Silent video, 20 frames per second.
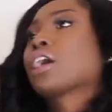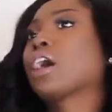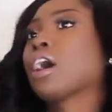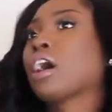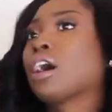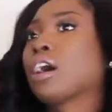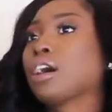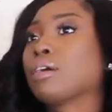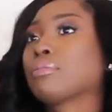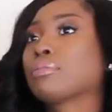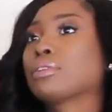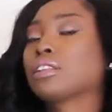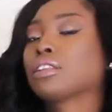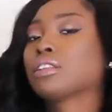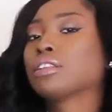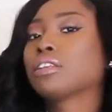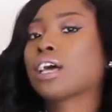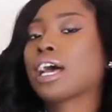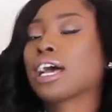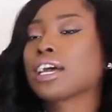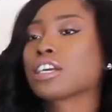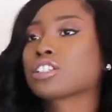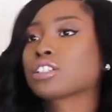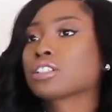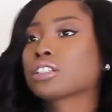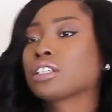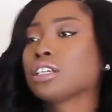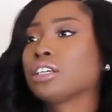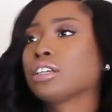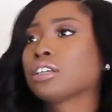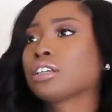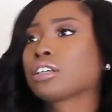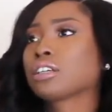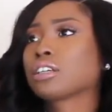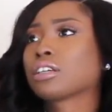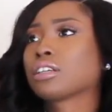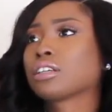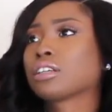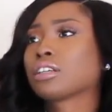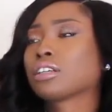Um, actually,
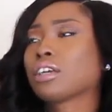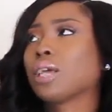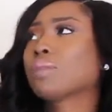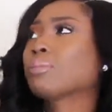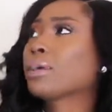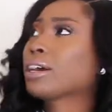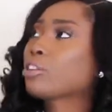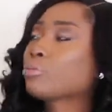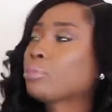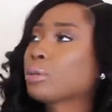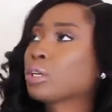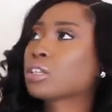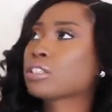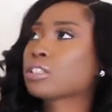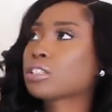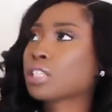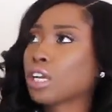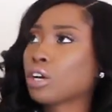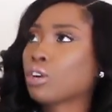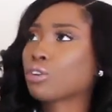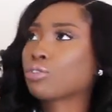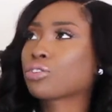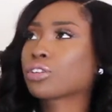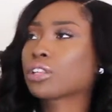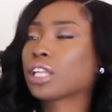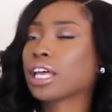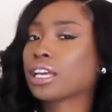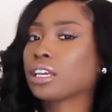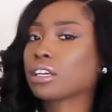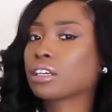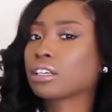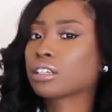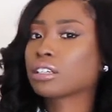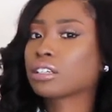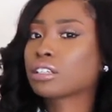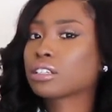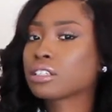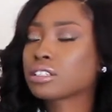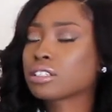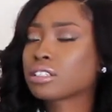it might have been on sale for like
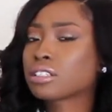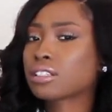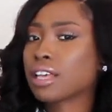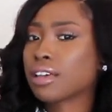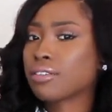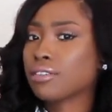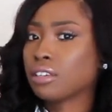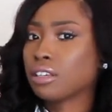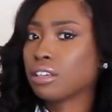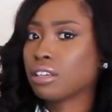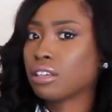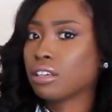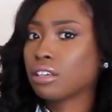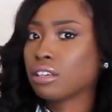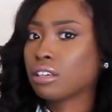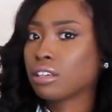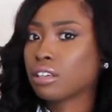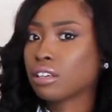seventy dollars.